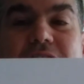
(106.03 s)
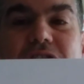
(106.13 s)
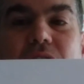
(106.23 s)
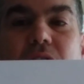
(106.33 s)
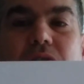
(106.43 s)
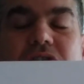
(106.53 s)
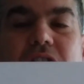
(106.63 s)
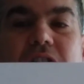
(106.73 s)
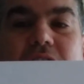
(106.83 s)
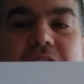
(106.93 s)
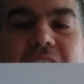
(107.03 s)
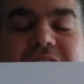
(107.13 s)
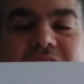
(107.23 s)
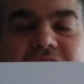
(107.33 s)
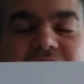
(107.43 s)
So
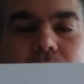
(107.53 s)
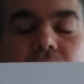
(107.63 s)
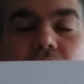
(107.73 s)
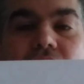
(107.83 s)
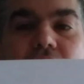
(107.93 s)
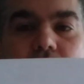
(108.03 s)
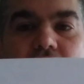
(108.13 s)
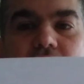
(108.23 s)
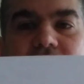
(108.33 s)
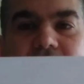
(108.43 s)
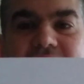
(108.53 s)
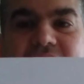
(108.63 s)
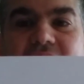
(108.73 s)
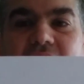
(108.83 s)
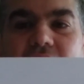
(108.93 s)
that's the simple future
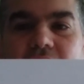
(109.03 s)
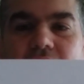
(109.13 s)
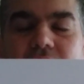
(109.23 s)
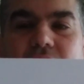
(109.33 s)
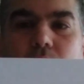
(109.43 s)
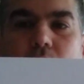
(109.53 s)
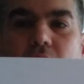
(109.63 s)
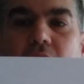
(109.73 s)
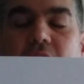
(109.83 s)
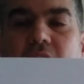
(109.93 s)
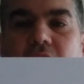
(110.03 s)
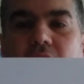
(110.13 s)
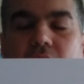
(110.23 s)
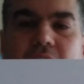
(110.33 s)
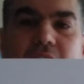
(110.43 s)
tense of the word,
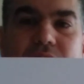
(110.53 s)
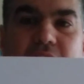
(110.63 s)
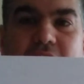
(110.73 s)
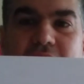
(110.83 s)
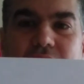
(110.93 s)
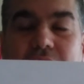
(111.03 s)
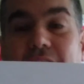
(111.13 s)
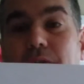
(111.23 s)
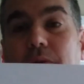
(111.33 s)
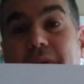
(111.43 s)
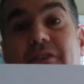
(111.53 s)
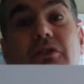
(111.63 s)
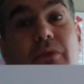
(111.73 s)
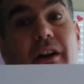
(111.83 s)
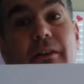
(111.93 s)
or the infinitive of that would be to
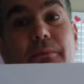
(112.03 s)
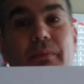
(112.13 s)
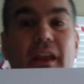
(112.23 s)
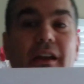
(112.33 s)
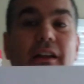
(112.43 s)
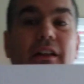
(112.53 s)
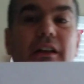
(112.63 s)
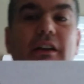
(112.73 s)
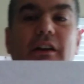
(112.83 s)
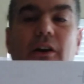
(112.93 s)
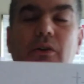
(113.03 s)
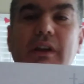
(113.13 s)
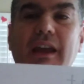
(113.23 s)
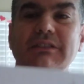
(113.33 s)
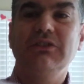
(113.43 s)
run.
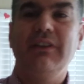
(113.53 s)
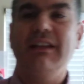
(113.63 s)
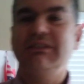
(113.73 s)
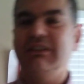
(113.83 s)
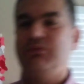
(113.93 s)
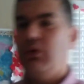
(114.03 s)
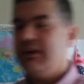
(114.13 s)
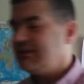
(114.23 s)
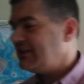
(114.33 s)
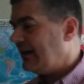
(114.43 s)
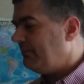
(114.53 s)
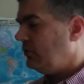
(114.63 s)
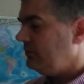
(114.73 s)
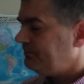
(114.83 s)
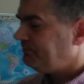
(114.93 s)
Okay, so that's just one example.